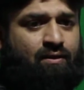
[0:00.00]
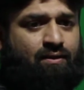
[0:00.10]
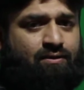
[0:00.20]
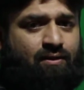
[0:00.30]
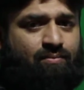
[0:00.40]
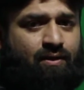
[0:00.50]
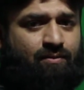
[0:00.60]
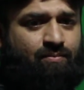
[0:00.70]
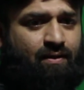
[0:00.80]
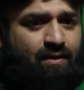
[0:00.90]
The
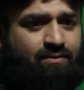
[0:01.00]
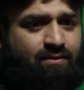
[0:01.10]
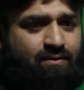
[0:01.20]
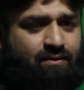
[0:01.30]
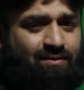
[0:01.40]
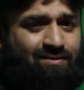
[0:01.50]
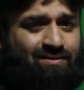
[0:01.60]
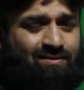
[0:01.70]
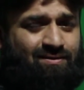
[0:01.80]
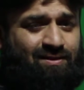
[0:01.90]
subnet mask is
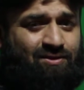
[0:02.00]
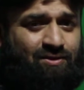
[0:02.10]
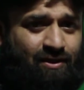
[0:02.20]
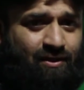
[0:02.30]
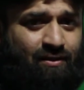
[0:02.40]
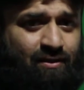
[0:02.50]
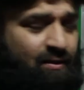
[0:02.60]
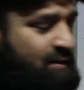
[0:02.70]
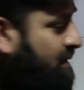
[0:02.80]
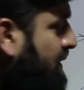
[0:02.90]
16
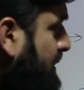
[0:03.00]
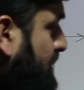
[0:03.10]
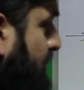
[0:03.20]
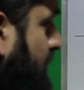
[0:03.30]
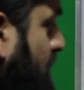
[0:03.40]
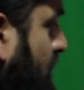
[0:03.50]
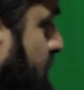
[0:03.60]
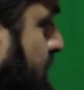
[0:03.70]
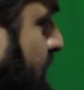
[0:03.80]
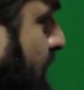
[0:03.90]

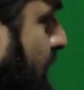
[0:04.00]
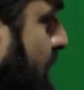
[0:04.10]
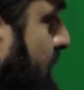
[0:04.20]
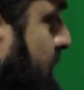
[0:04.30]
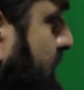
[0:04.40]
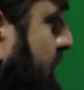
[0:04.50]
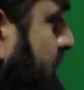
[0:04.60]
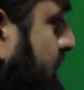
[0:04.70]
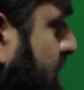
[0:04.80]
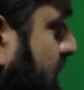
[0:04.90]
because
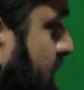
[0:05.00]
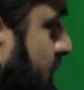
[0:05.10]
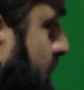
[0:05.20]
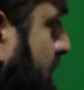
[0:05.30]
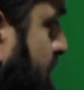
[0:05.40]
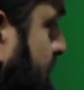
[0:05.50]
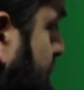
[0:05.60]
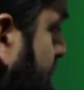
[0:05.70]
it is